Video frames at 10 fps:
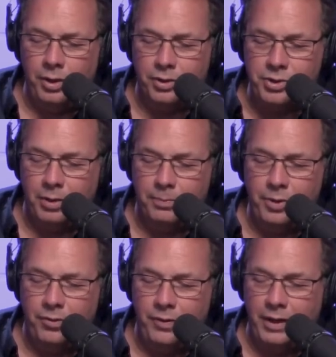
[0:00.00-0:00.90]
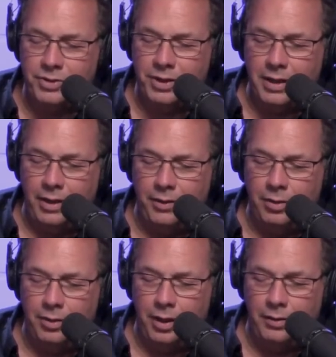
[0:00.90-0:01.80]
You started putting things
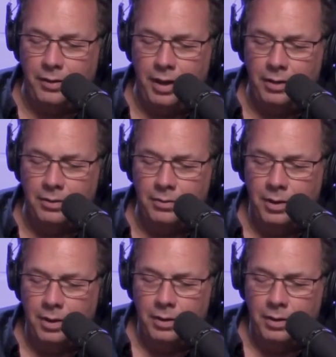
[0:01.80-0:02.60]
together, and then